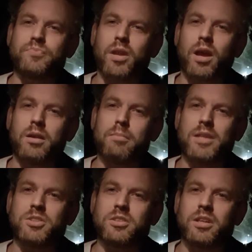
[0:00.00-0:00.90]

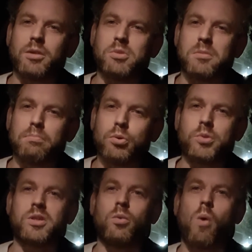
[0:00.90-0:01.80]
imagined that he was
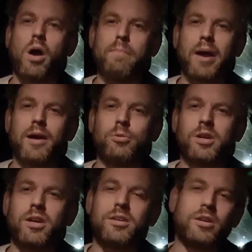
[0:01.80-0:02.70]
importing white
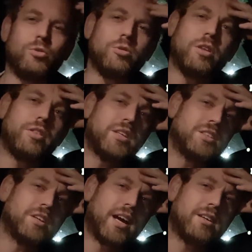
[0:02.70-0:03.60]
powder and all the
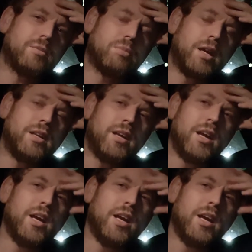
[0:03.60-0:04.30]
things that could mean.